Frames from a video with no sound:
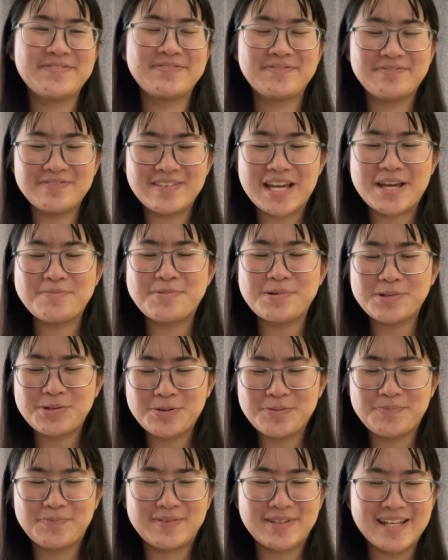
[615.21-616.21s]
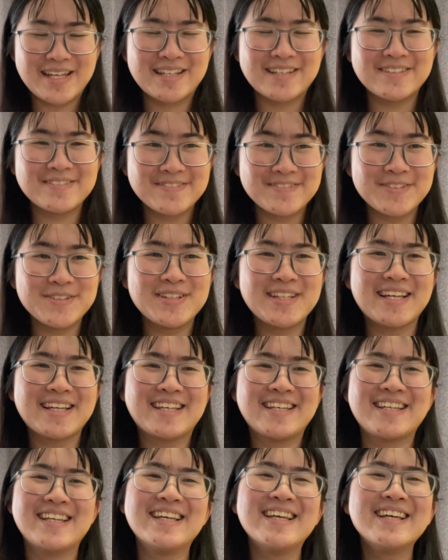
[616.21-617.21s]
be able to play the
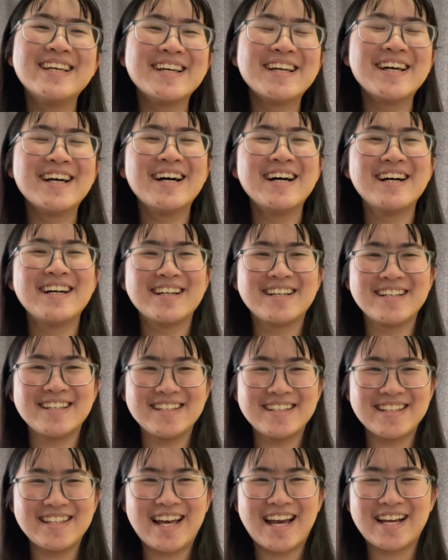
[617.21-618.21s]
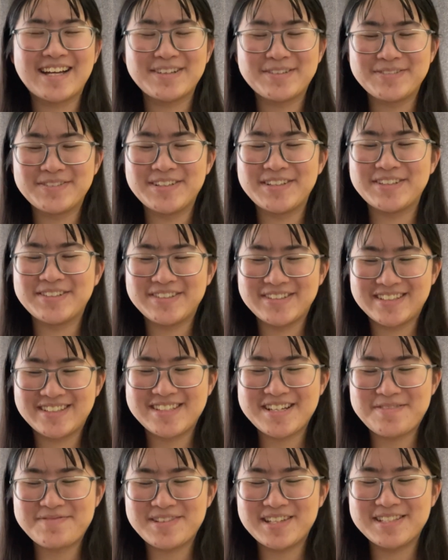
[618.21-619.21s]
Ryūteki like a real
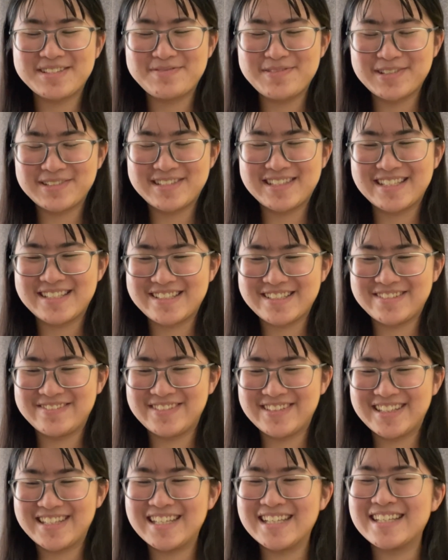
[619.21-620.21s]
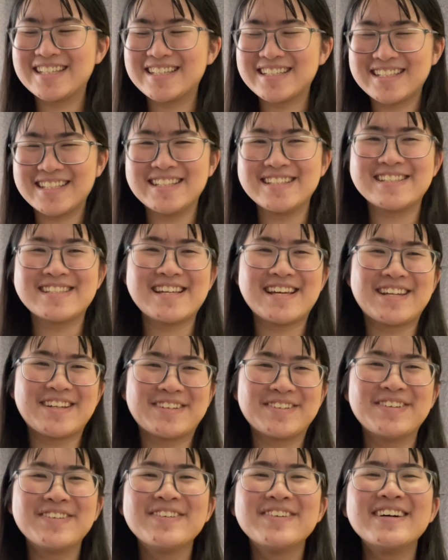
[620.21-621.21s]
Japanese musician would did instead
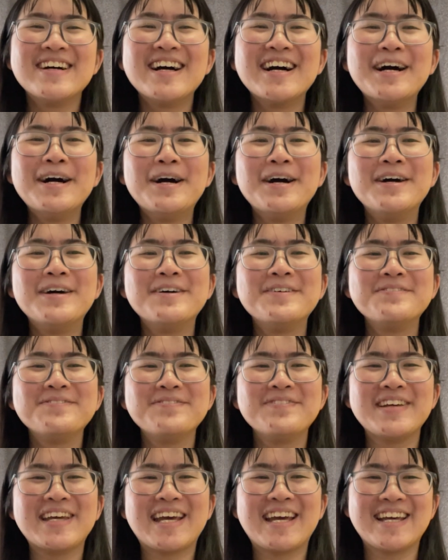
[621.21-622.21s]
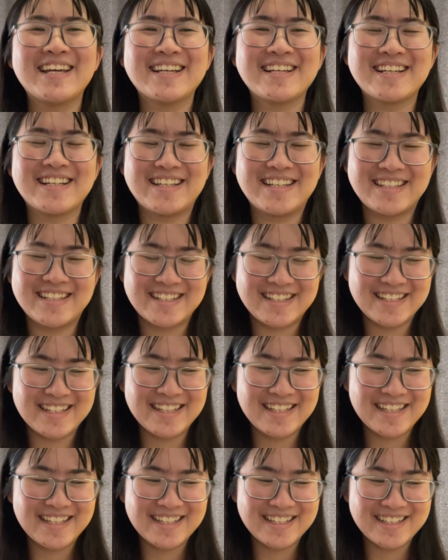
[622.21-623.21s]
of being an
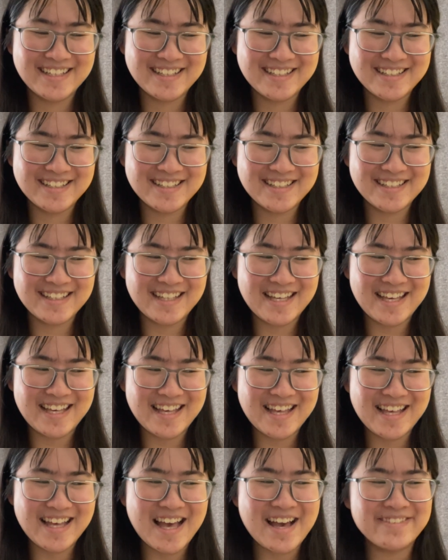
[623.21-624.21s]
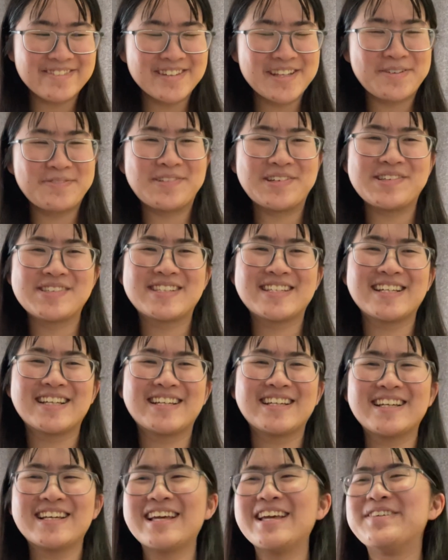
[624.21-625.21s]
ethnic music
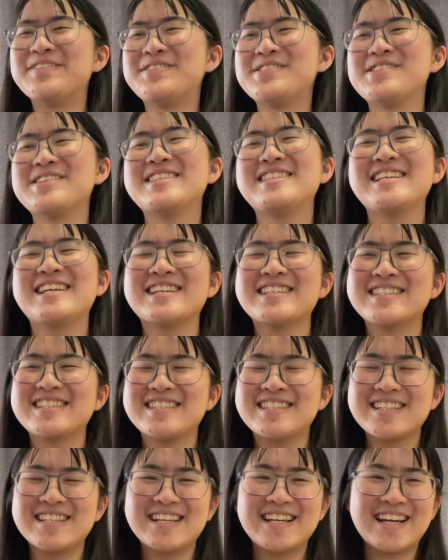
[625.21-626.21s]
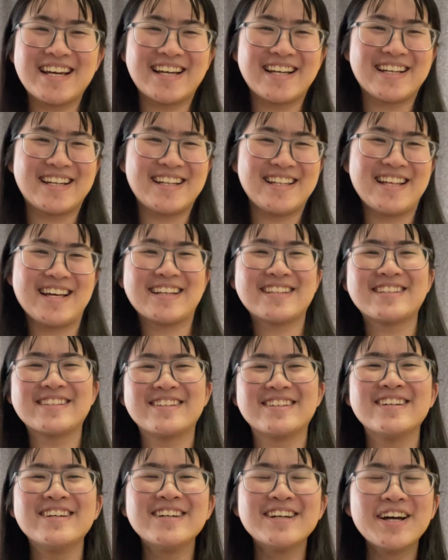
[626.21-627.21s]
enthusiast and
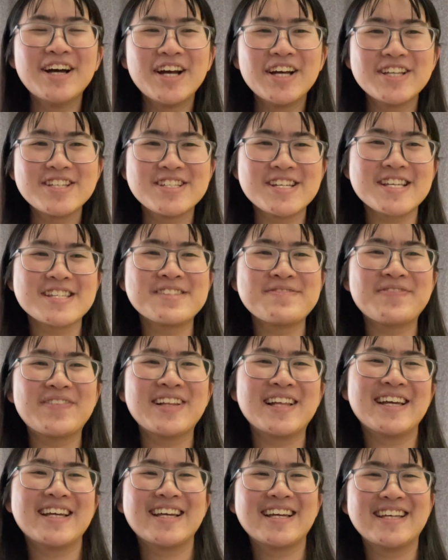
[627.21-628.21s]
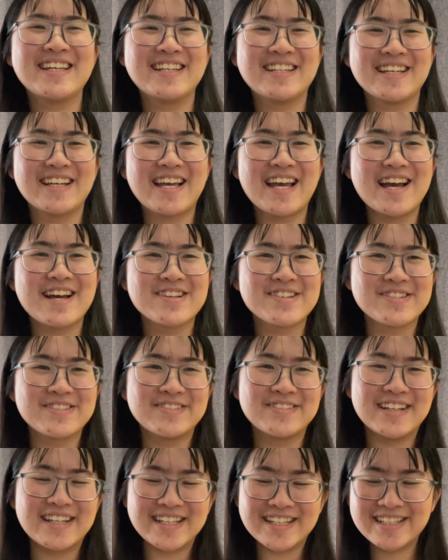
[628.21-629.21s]
collector, just playing it in the casual
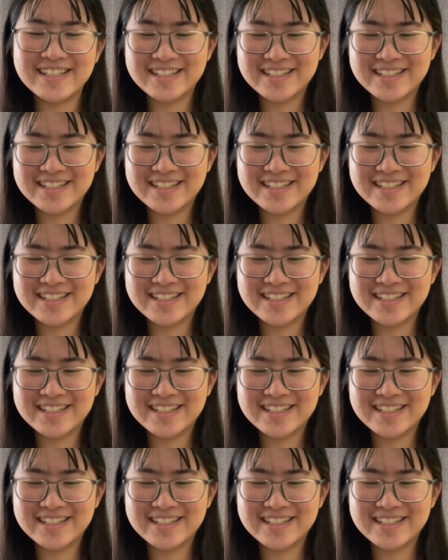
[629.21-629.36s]
way.